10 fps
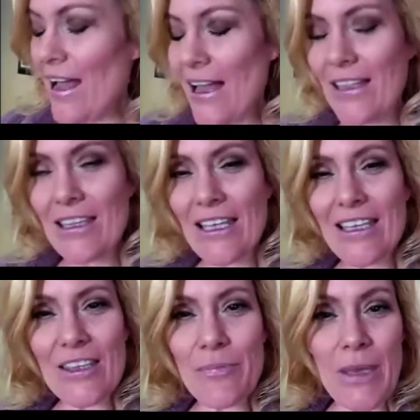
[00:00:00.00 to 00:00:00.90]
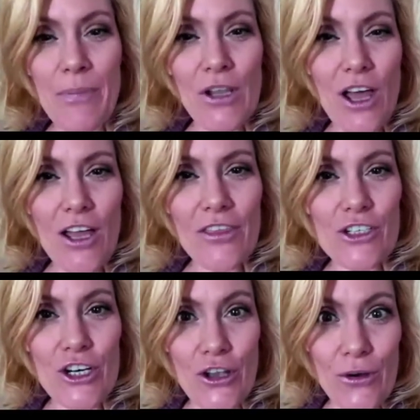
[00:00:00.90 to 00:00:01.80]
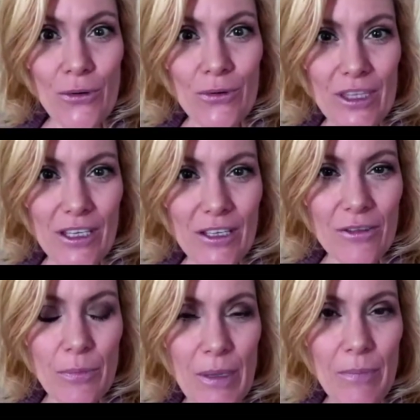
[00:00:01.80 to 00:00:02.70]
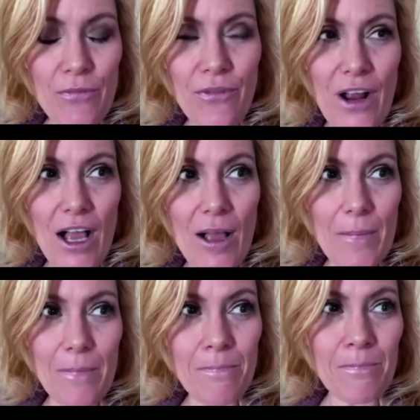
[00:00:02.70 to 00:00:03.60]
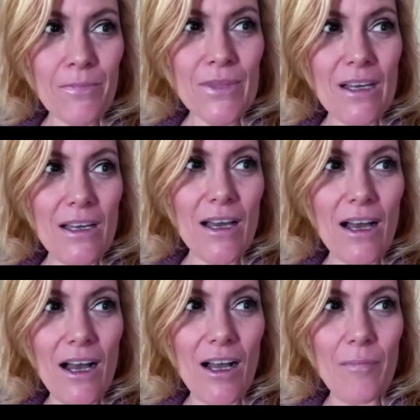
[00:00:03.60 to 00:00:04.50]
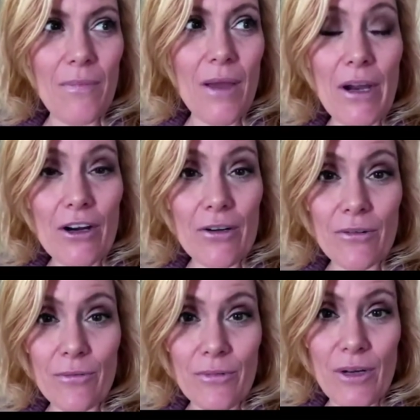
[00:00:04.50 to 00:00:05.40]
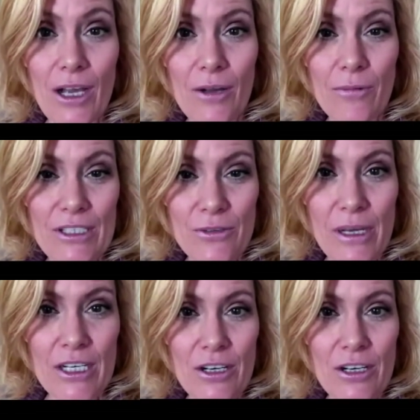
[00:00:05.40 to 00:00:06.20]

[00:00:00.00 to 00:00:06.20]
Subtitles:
The people on the show, the people from American Restoration,